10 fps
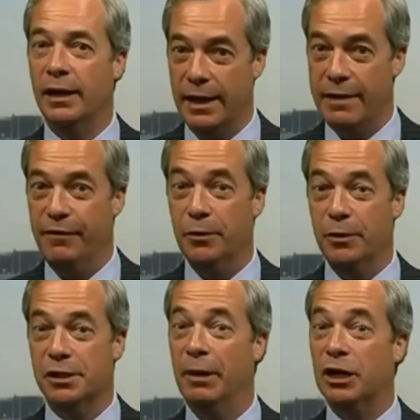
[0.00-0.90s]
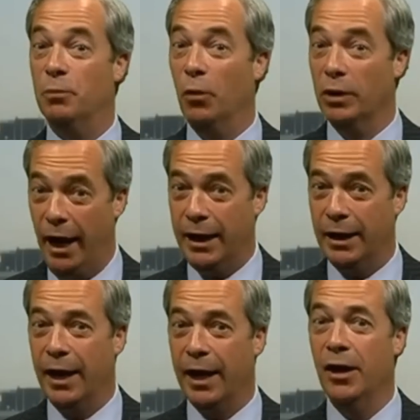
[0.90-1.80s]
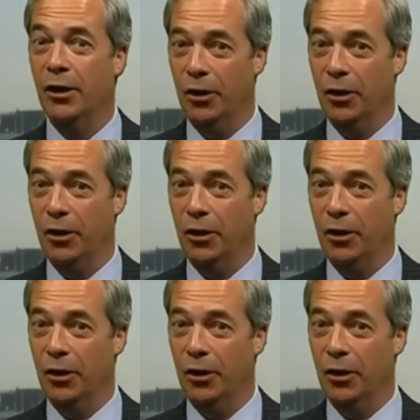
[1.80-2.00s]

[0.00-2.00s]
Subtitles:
Leave voters are much more likely